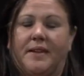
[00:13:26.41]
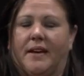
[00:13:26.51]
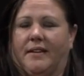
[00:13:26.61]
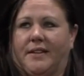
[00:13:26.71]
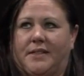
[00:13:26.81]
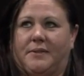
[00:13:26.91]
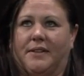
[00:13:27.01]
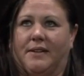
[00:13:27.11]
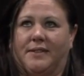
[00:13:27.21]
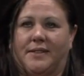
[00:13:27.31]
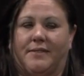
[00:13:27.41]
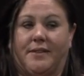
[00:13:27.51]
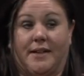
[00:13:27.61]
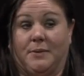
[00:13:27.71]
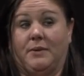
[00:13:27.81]
at least for Love Is Love,
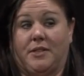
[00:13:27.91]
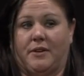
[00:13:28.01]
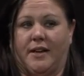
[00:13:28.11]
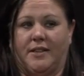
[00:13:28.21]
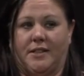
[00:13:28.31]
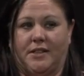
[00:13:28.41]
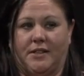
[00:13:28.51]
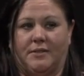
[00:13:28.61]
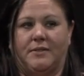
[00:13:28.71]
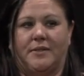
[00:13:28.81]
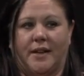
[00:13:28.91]
that's what we try to do. Absolutely.